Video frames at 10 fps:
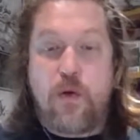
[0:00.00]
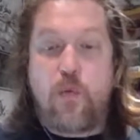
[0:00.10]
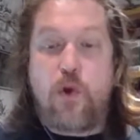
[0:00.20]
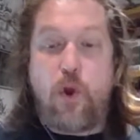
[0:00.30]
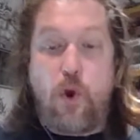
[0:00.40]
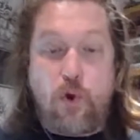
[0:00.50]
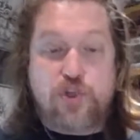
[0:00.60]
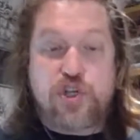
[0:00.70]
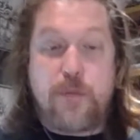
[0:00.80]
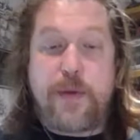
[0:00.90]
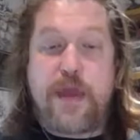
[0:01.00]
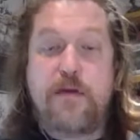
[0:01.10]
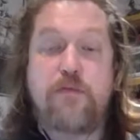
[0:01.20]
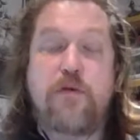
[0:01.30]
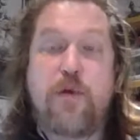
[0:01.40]
We'll also
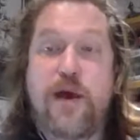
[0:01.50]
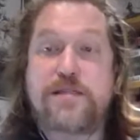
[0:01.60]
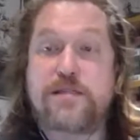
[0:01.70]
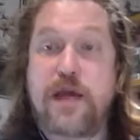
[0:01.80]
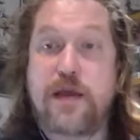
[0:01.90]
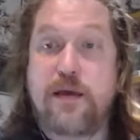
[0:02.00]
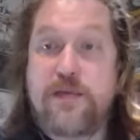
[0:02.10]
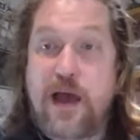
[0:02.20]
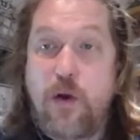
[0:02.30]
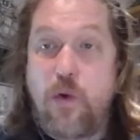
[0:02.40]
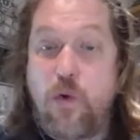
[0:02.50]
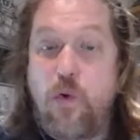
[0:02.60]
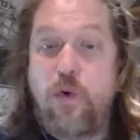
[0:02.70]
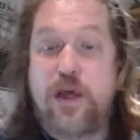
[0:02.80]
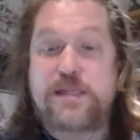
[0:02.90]
be requesting that
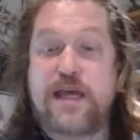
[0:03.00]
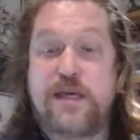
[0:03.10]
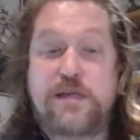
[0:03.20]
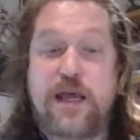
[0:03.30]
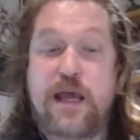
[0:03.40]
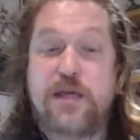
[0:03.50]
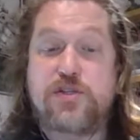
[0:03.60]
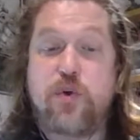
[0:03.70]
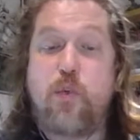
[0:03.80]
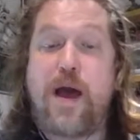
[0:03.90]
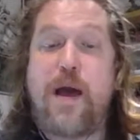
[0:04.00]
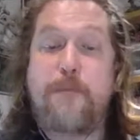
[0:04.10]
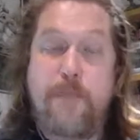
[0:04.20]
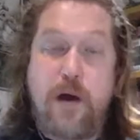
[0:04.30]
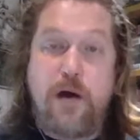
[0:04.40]
all attendees wear
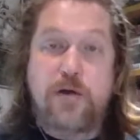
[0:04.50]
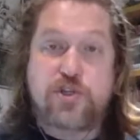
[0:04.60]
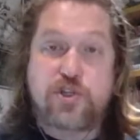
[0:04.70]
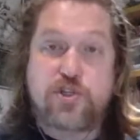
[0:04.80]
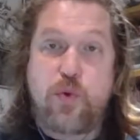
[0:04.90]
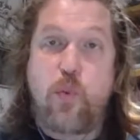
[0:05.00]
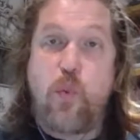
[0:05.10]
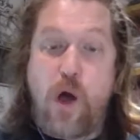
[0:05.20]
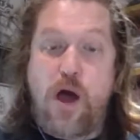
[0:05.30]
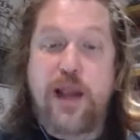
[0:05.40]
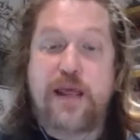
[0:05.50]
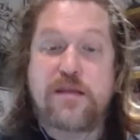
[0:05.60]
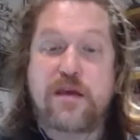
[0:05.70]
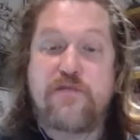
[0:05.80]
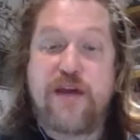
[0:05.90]
masks while in
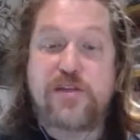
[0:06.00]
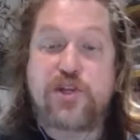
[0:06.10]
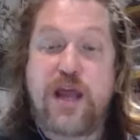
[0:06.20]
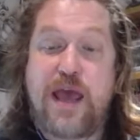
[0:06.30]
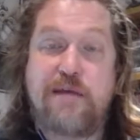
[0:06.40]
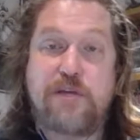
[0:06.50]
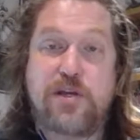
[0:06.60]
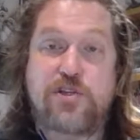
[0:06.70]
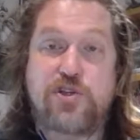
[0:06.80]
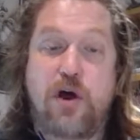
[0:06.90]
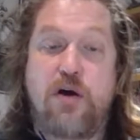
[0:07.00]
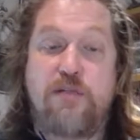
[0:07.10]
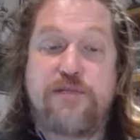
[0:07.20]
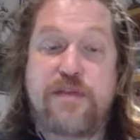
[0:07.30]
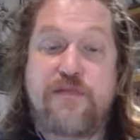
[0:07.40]
the convention areas
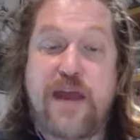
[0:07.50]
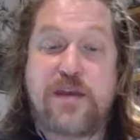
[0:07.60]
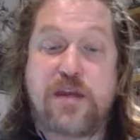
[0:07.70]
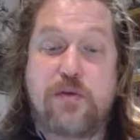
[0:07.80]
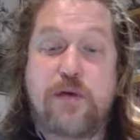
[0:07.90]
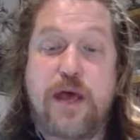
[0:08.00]
of the venue.